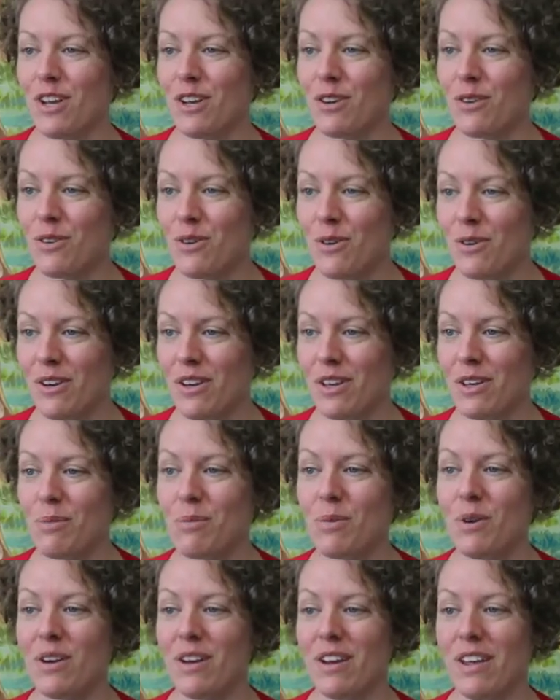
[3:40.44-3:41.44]
Echo Yoga
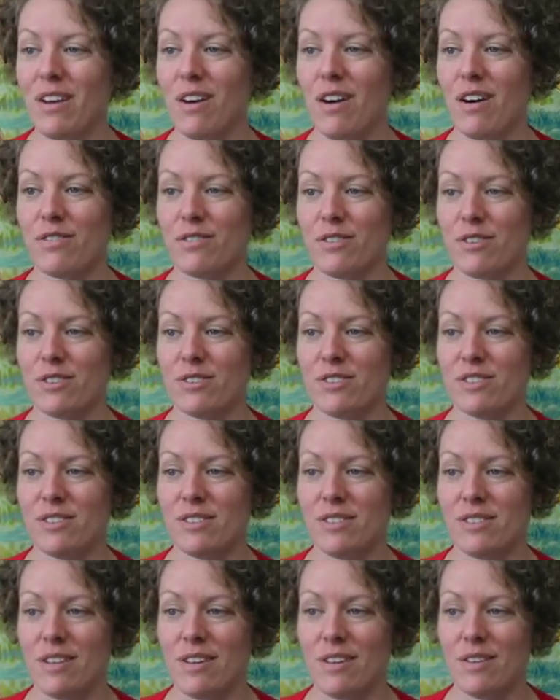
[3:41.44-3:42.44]
community
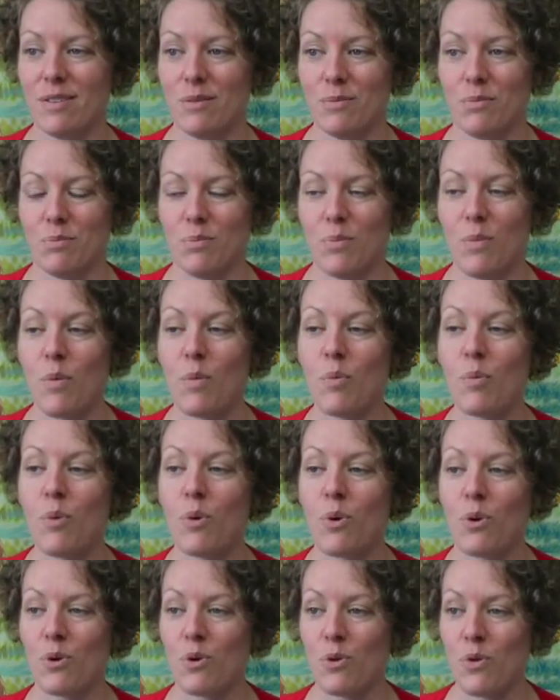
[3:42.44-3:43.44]
offers
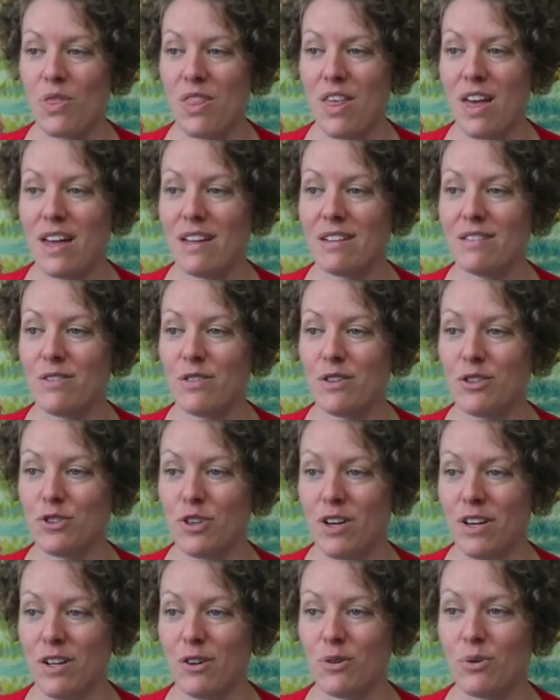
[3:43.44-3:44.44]
more than the
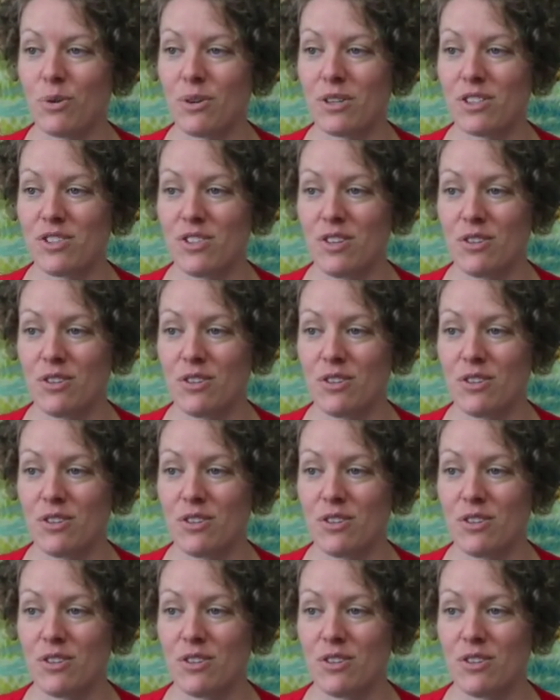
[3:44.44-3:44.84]
training course.